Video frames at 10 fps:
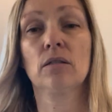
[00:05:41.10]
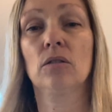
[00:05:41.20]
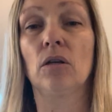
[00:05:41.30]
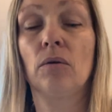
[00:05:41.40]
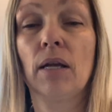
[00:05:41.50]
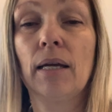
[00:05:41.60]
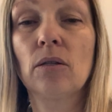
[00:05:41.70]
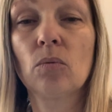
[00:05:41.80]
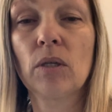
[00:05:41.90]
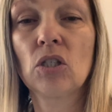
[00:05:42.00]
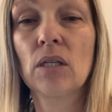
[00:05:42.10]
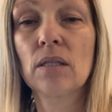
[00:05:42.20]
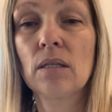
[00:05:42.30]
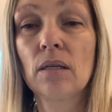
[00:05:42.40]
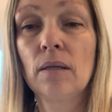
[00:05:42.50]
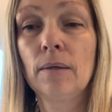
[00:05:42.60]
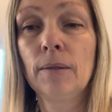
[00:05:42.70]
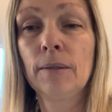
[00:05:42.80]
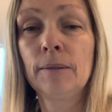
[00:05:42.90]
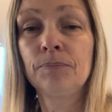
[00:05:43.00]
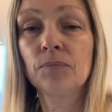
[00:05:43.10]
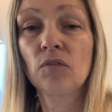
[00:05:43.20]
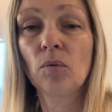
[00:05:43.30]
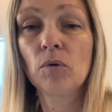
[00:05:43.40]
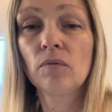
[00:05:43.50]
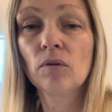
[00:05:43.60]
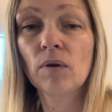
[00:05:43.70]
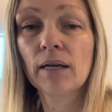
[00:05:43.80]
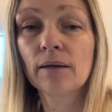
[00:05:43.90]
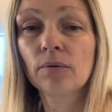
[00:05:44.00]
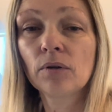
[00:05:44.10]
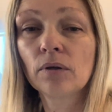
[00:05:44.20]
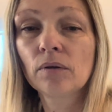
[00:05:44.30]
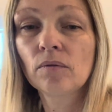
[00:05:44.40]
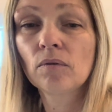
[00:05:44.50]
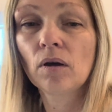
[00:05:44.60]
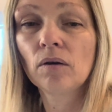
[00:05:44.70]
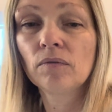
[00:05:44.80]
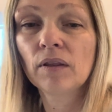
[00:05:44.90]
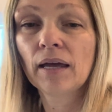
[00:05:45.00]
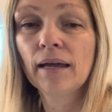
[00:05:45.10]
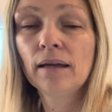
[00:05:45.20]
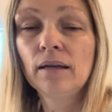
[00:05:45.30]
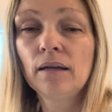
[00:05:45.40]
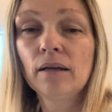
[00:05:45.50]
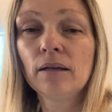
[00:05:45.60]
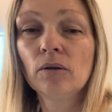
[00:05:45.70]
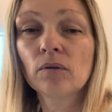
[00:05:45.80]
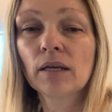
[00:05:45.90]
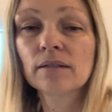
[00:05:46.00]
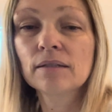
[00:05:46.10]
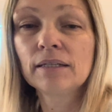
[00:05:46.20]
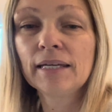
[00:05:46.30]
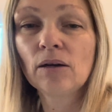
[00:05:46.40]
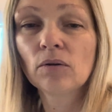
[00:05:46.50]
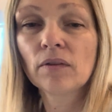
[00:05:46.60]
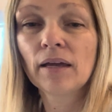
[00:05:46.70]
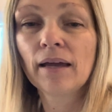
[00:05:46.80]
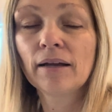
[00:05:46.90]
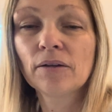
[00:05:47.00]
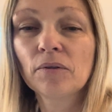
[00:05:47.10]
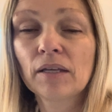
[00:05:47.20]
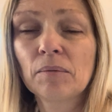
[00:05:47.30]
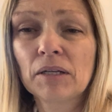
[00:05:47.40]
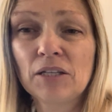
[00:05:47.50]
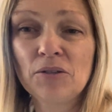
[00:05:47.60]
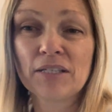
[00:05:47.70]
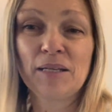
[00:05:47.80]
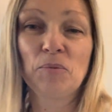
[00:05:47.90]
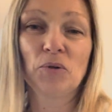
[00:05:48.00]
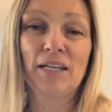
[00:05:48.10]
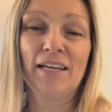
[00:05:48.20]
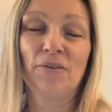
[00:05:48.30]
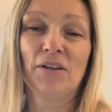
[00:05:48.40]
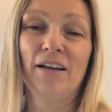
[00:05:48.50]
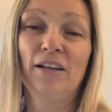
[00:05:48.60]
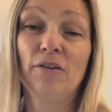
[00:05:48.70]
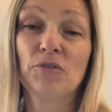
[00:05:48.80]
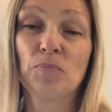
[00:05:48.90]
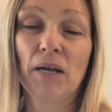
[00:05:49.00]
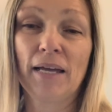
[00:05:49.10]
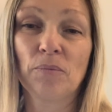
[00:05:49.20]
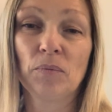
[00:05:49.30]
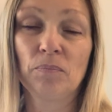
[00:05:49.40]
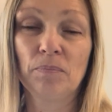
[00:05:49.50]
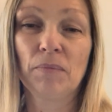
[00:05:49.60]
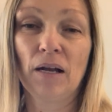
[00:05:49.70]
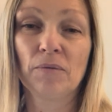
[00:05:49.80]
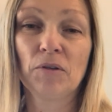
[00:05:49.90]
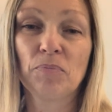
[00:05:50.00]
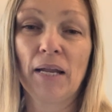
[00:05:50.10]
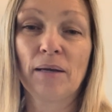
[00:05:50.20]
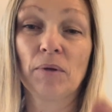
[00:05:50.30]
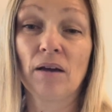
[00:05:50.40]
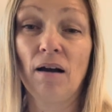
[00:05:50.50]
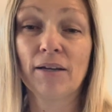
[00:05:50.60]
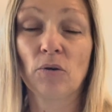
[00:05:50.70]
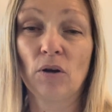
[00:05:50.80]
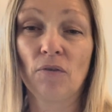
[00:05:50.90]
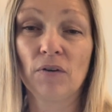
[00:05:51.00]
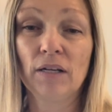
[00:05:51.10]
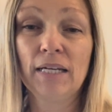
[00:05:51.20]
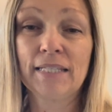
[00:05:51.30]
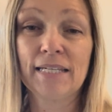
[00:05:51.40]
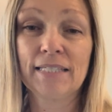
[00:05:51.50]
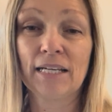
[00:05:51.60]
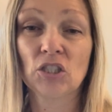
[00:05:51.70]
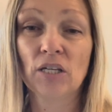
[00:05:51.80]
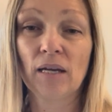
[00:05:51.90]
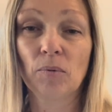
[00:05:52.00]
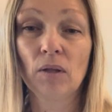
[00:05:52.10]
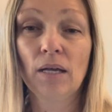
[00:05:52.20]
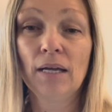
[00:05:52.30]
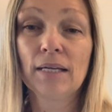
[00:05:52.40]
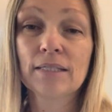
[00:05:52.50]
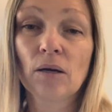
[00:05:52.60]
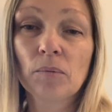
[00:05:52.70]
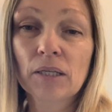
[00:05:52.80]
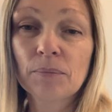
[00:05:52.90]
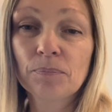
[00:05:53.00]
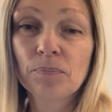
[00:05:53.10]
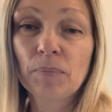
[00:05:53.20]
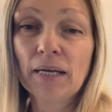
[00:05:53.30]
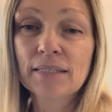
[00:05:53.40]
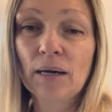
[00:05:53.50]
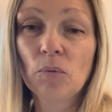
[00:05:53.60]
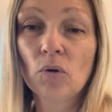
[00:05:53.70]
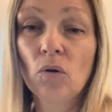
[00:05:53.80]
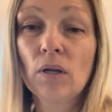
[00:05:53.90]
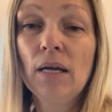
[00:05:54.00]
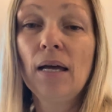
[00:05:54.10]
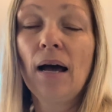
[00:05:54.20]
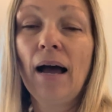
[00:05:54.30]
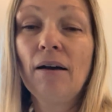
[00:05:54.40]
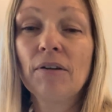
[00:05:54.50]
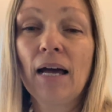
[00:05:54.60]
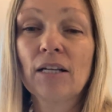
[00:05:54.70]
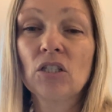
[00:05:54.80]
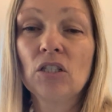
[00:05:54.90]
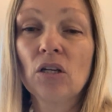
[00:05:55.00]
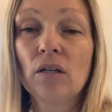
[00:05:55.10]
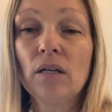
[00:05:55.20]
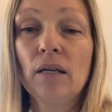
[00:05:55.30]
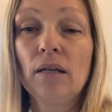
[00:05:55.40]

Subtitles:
to donate, which is, if I move you around over there, look, that's the neon there. I don't think I'm going to use any more neon. I love playing with it. I got it off a de-stash table, so I'm going to pass that one on. I haven't actually done